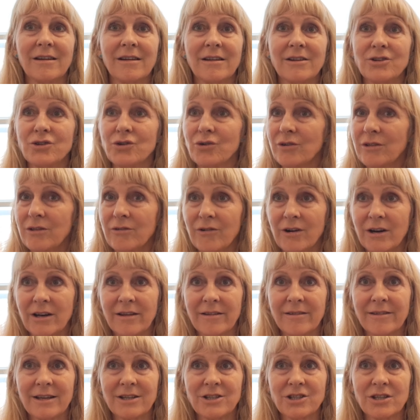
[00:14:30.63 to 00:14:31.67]
Enjoy the running
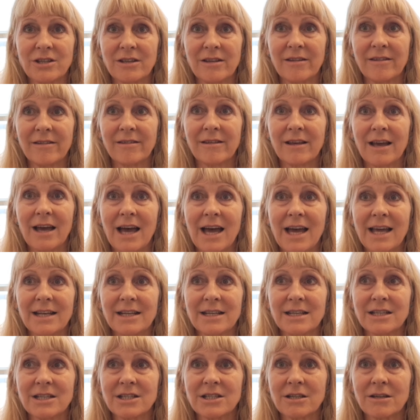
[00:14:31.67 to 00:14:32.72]
sessions
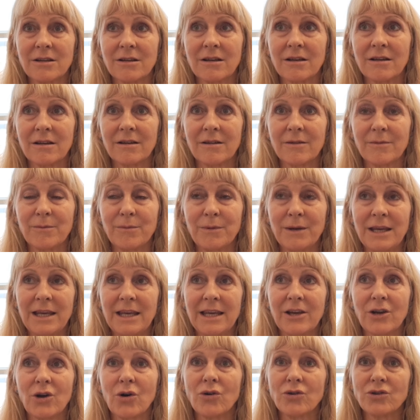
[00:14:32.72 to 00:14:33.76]
and
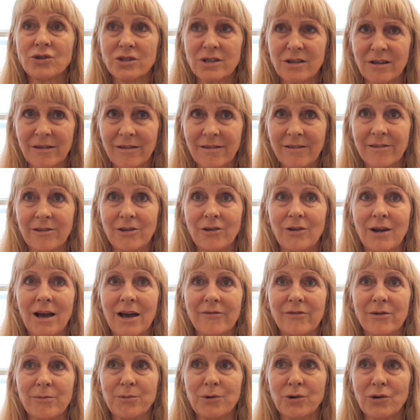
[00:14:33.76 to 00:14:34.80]
be conscious to
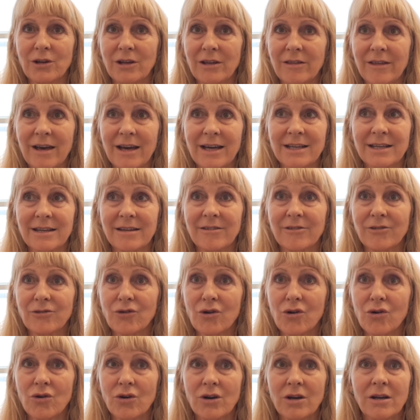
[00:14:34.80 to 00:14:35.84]
have a body that is
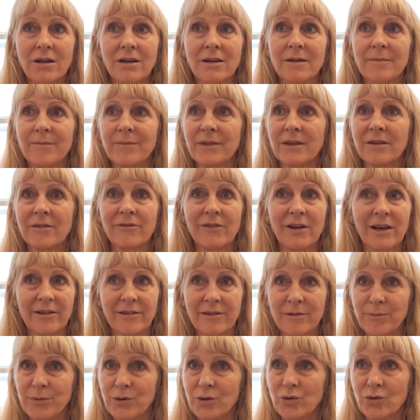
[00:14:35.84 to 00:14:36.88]
strong,
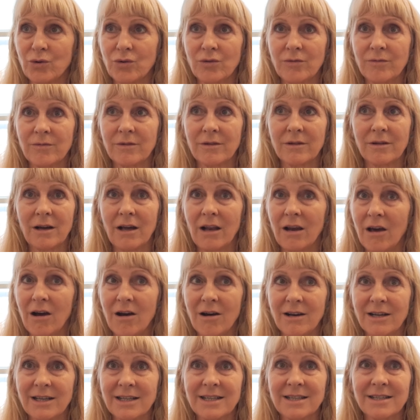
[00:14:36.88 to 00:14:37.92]
flexible,
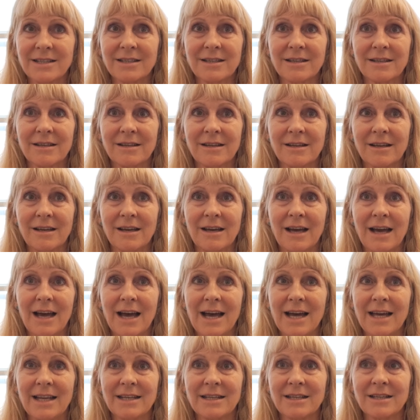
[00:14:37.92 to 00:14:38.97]
aligned,
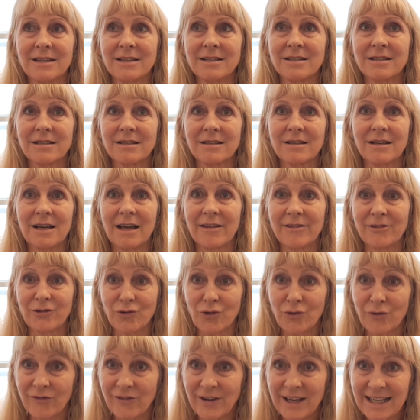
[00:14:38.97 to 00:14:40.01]
and has
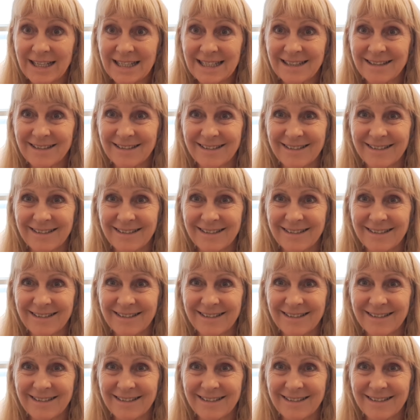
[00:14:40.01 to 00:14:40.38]
strong feet.